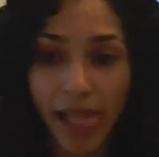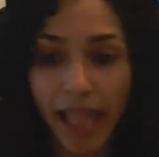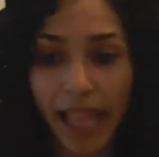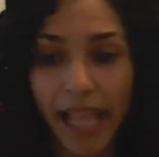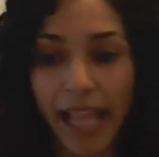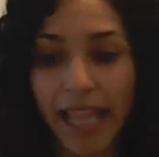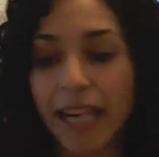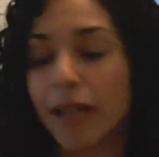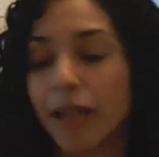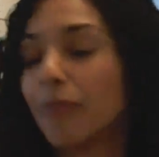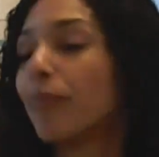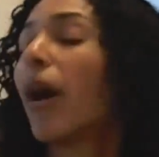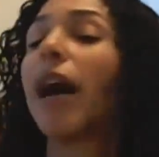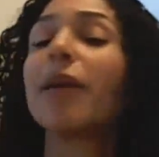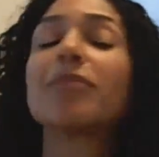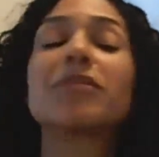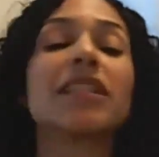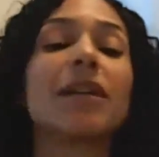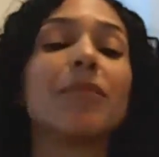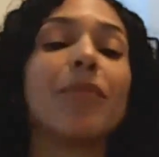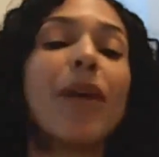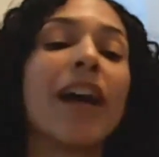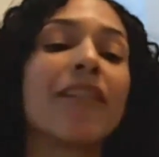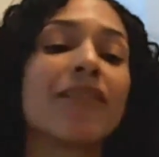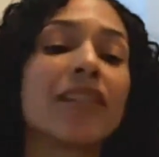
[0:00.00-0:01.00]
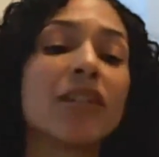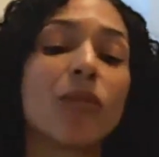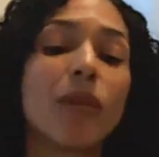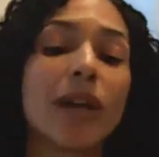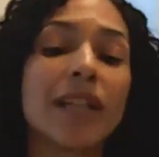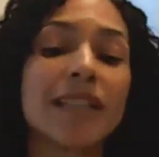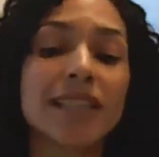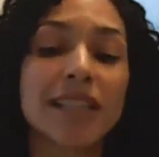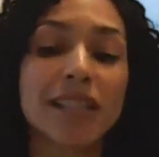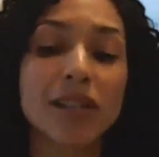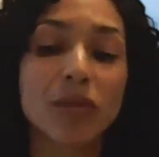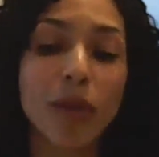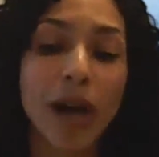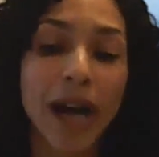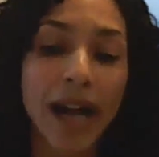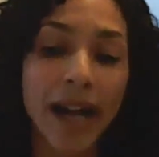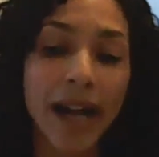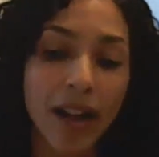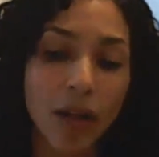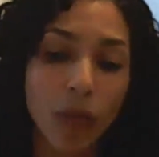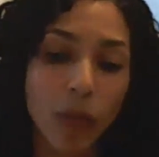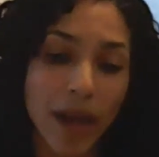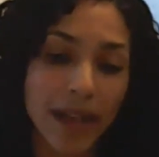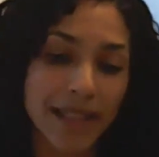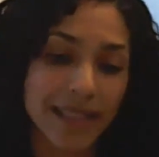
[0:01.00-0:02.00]
And it pops up every once in a
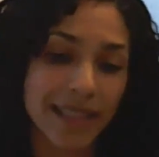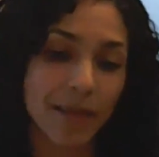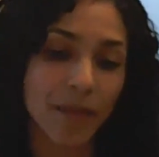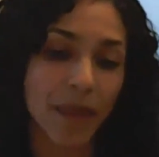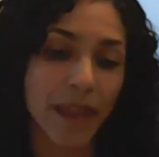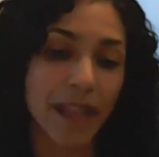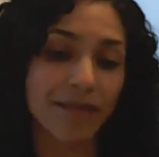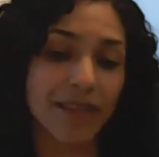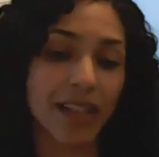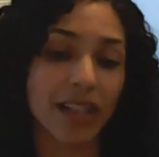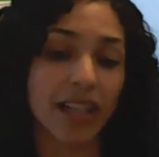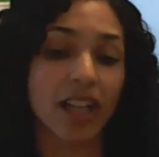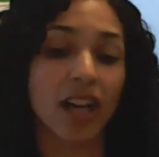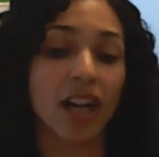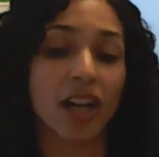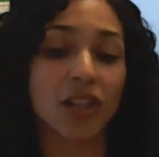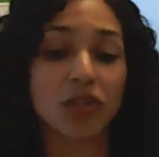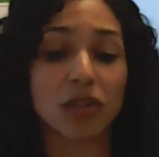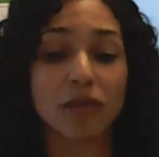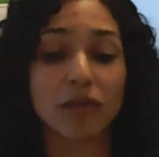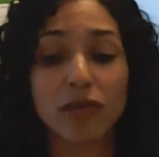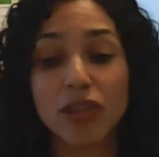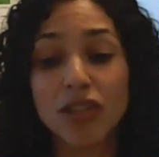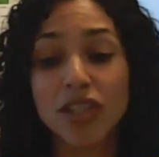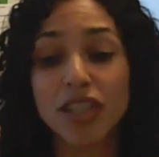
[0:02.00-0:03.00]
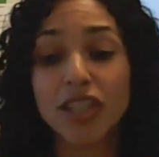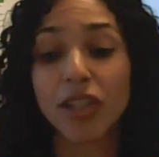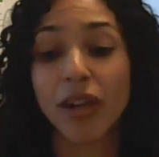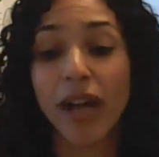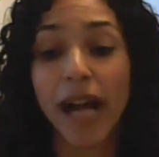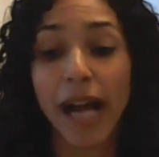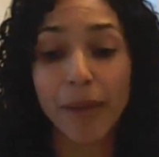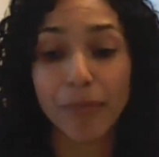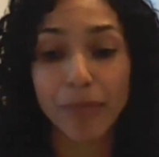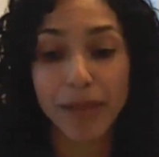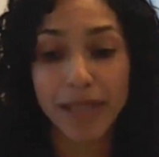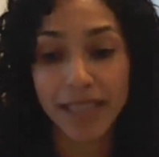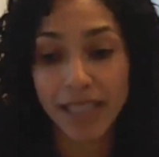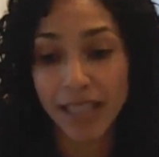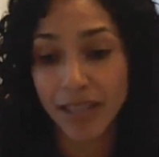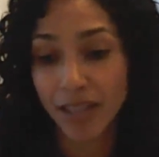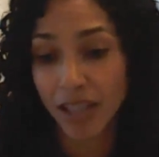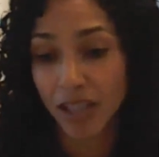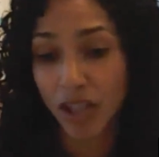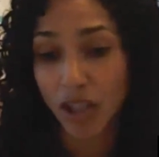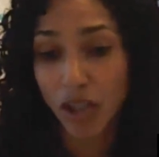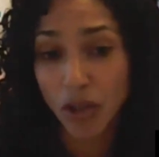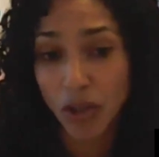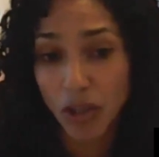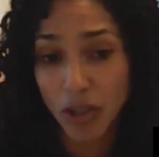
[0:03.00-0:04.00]
while when something very controversial happens in the
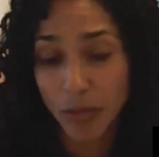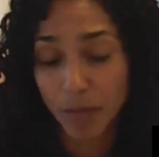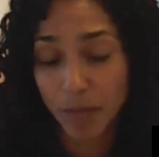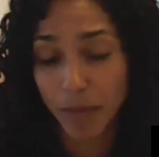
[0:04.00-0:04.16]
news.